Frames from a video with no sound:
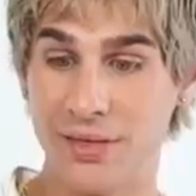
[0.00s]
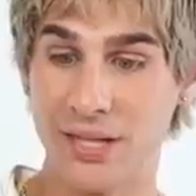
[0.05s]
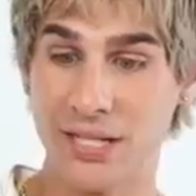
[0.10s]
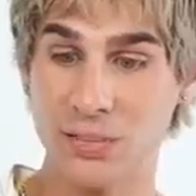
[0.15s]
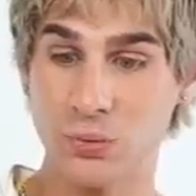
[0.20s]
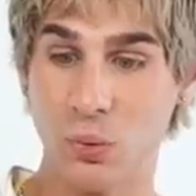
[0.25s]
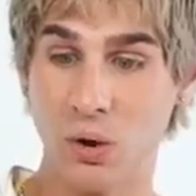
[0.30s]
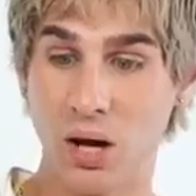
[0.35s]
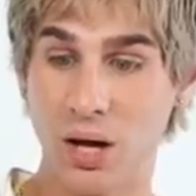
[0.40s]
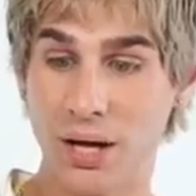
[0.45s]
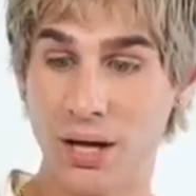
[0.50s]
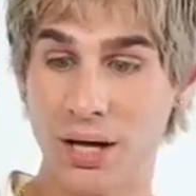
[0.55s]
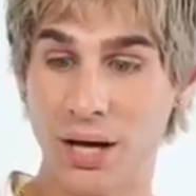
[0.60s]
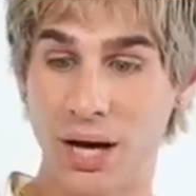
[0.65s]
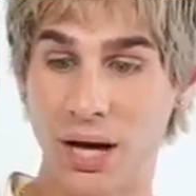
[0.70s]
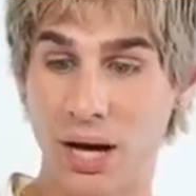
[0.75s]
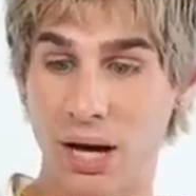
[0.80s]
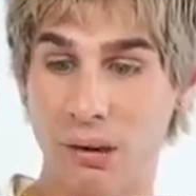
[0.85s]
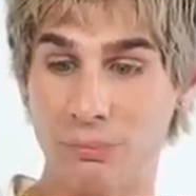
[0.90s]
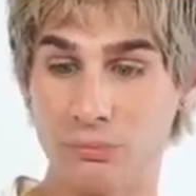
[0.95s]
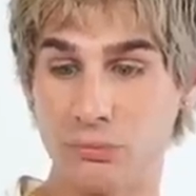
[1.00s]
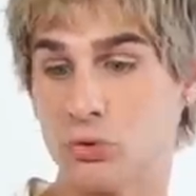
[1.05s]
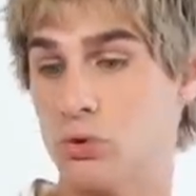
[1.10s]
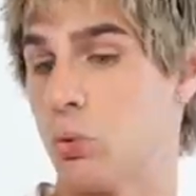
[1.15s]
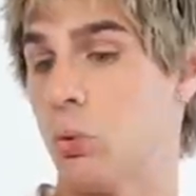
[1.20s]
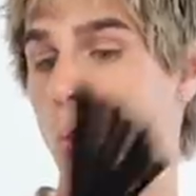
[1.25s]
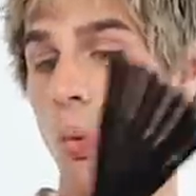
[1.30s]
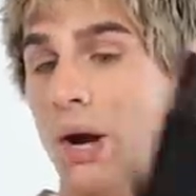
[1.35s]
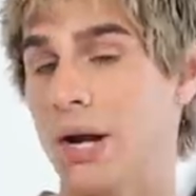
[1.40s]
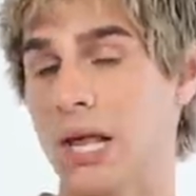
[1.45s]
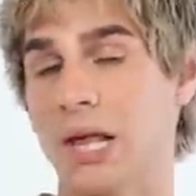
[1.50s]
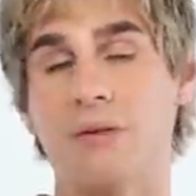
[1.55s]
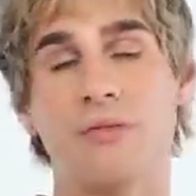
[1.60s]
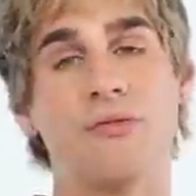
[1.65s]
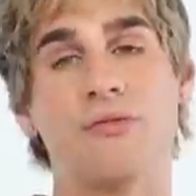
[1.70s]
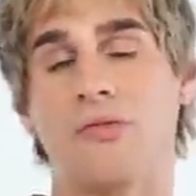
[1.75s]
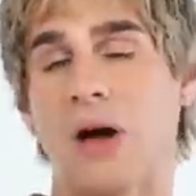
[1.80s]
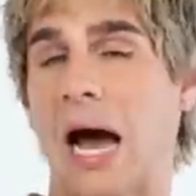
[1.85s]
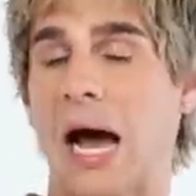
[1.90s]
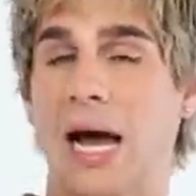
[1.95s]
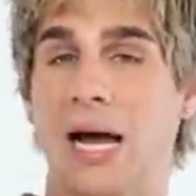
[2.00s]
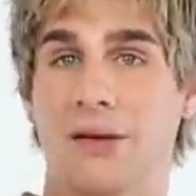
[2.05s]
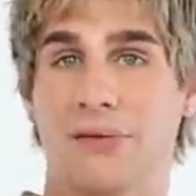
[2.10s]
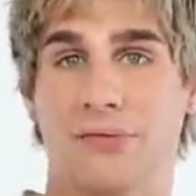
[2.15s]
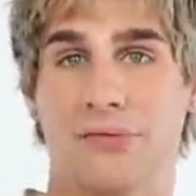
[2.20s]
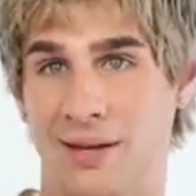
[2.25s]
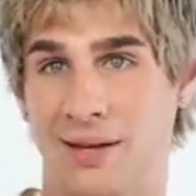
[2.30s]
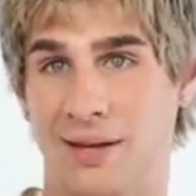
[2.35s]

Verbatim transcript: This one, um, twenty-five.